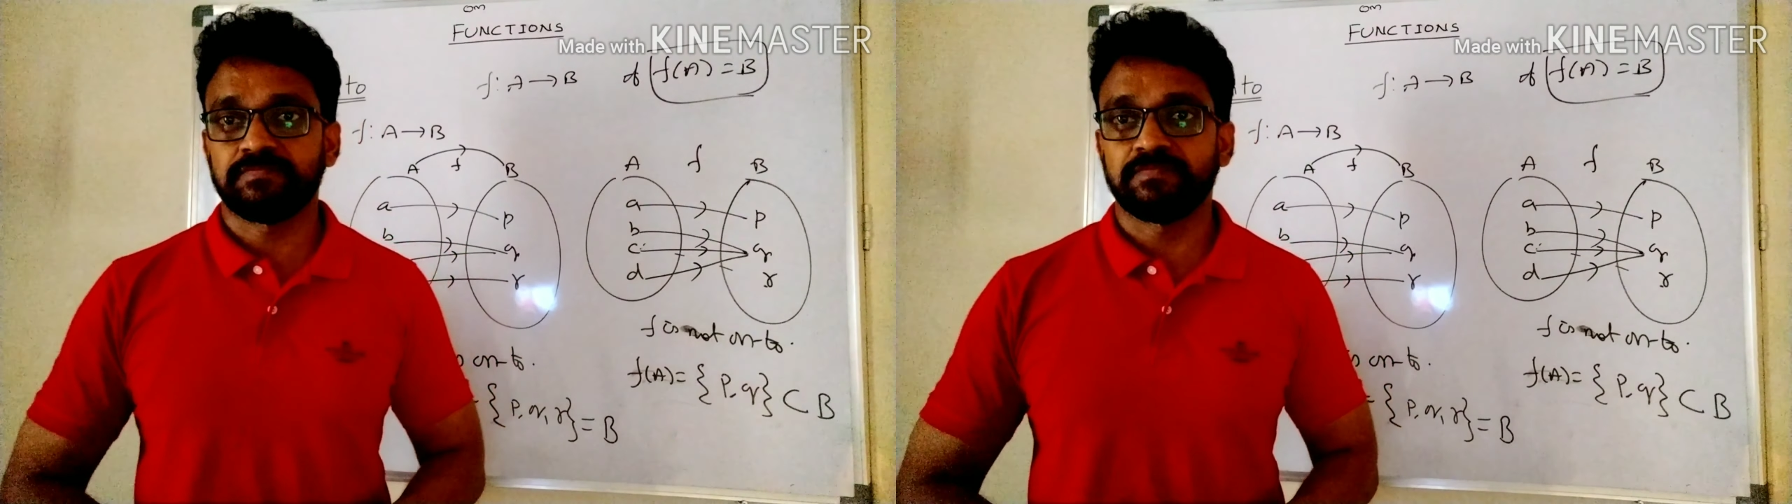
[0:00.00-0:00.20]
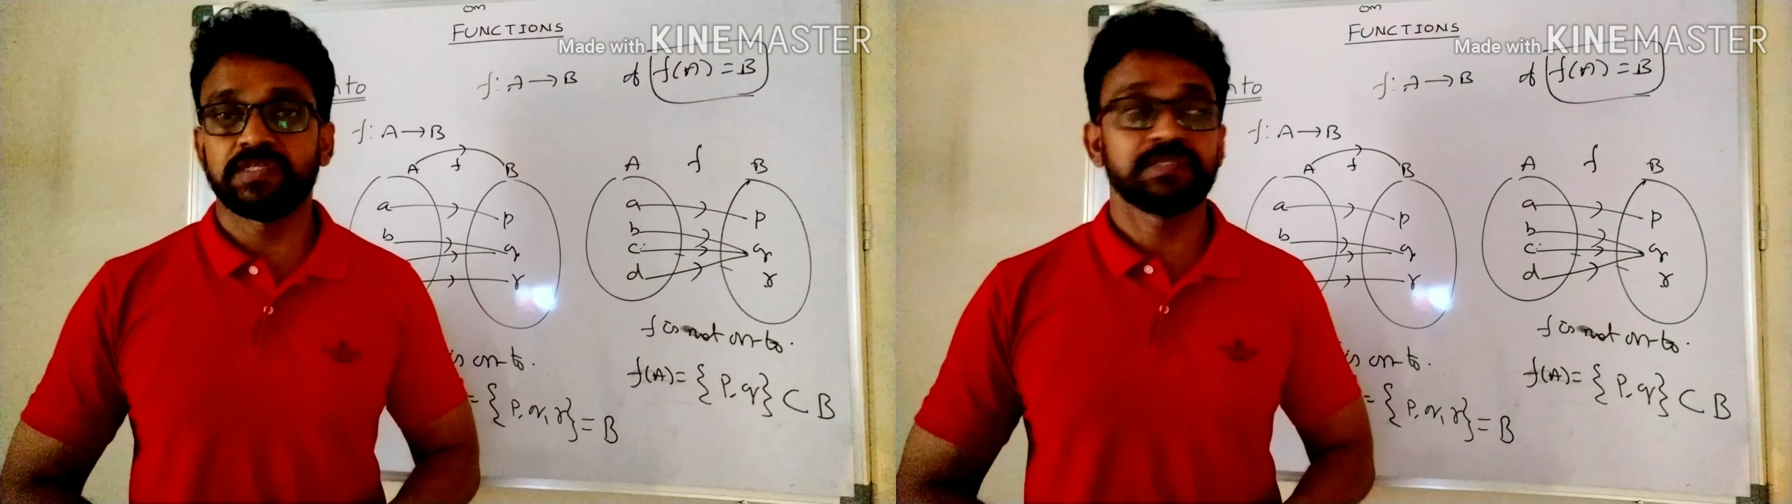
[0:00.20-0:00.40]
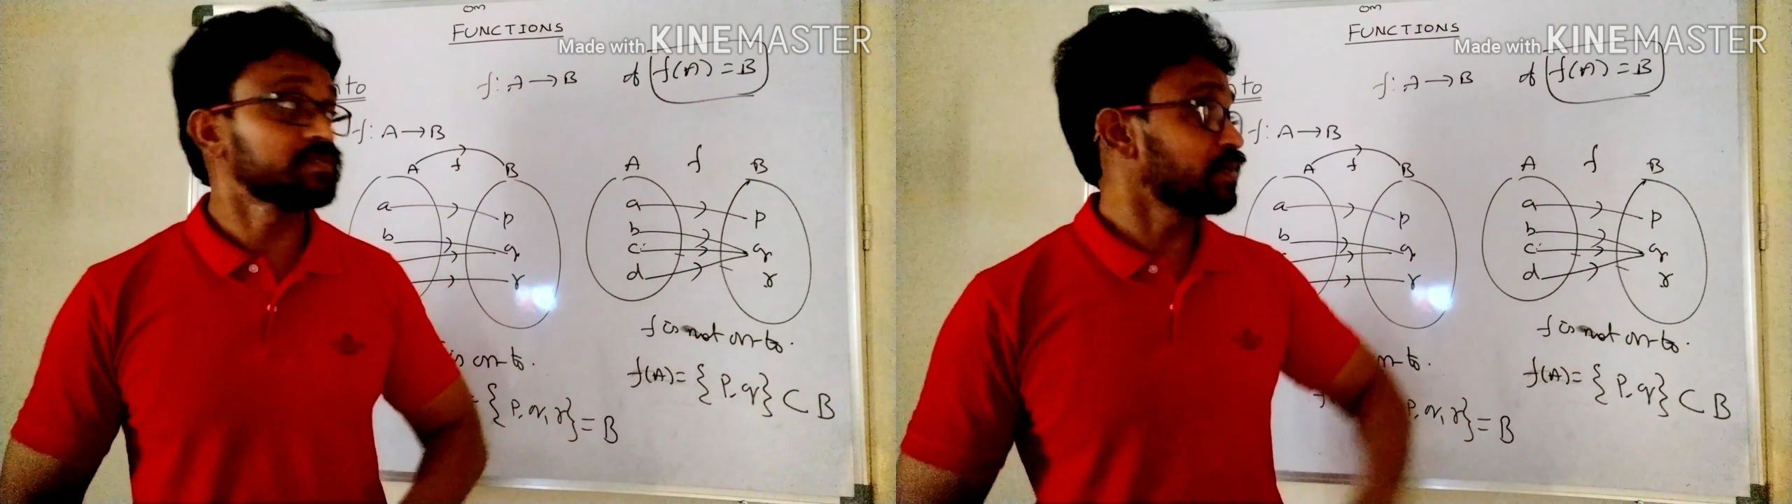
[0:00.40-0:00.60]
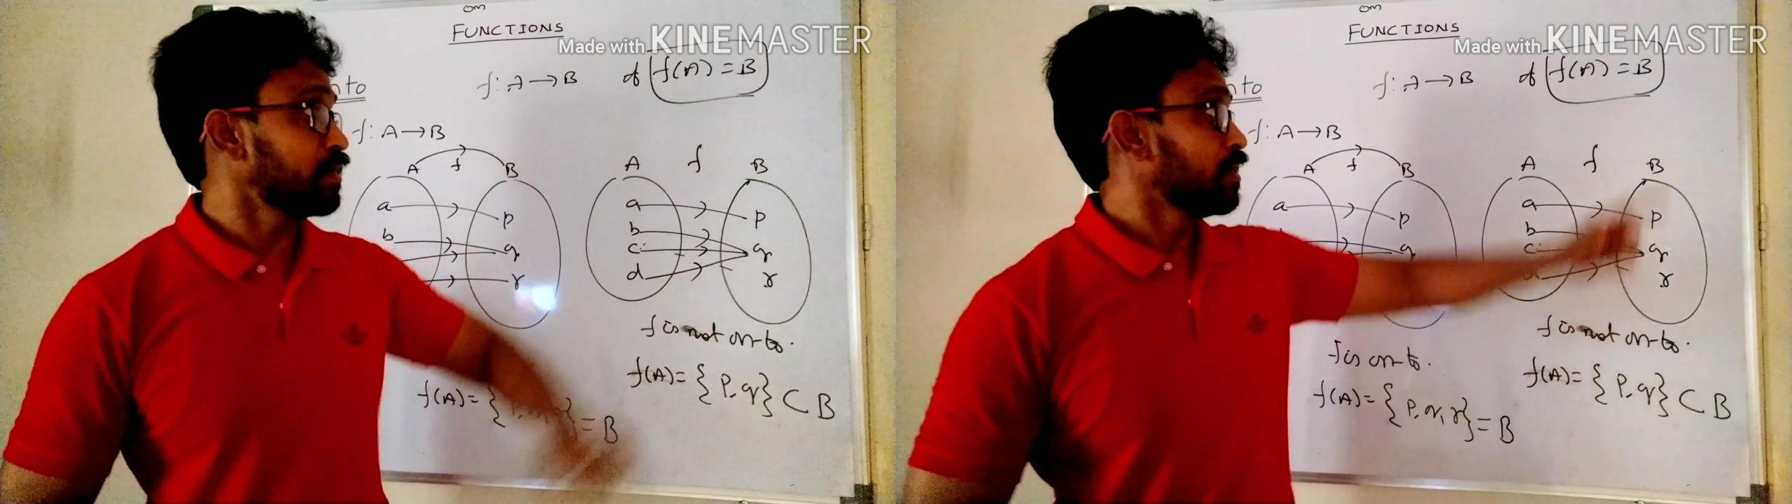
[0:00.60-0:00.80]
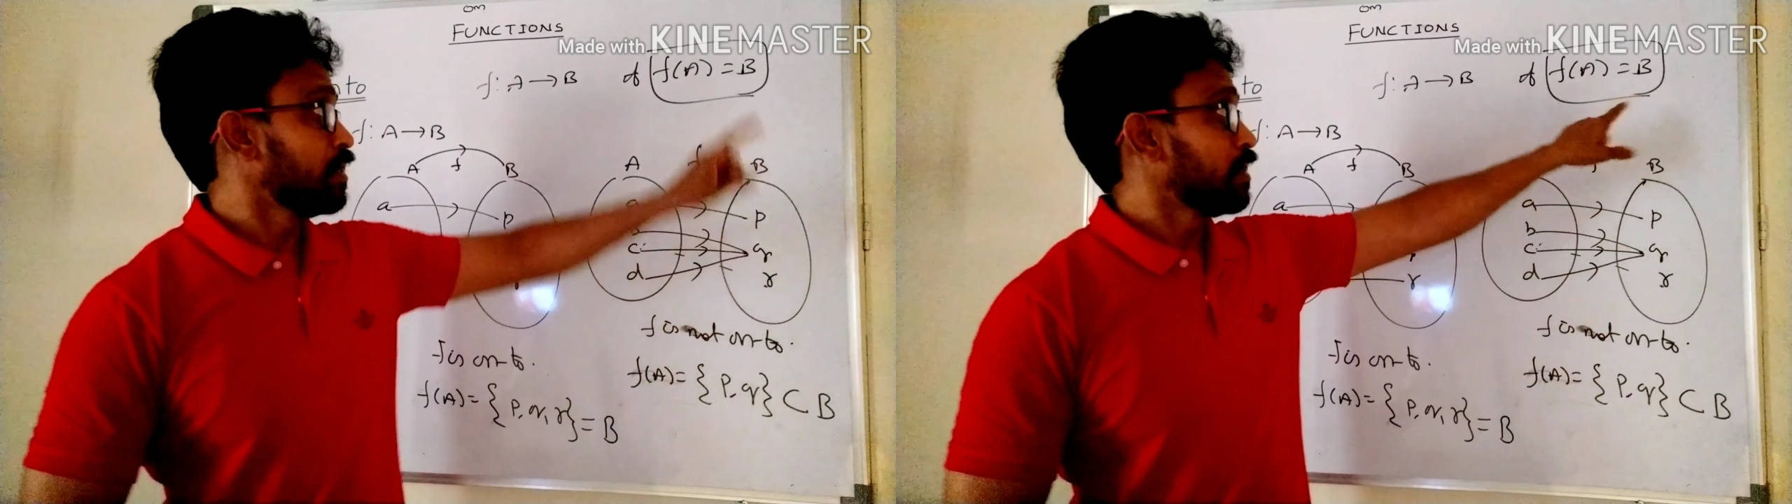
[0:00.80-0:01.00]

This is the